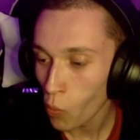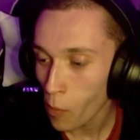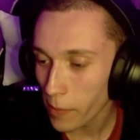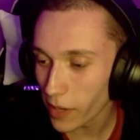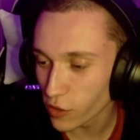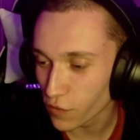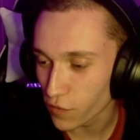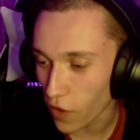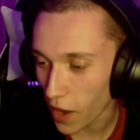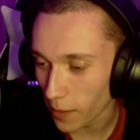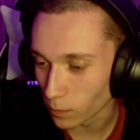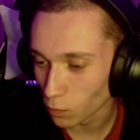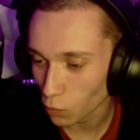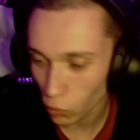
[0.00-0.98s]
It's
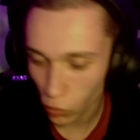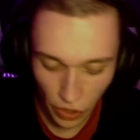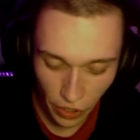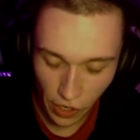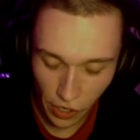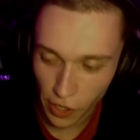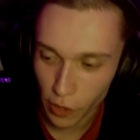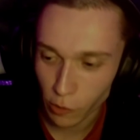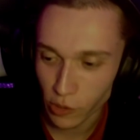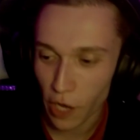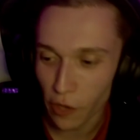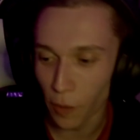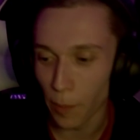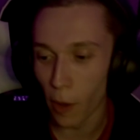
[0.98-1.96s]
fine. What they're going to do, tell
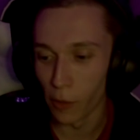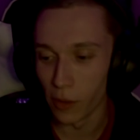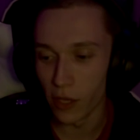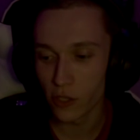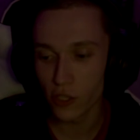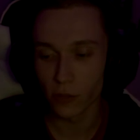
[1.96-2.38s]
the police?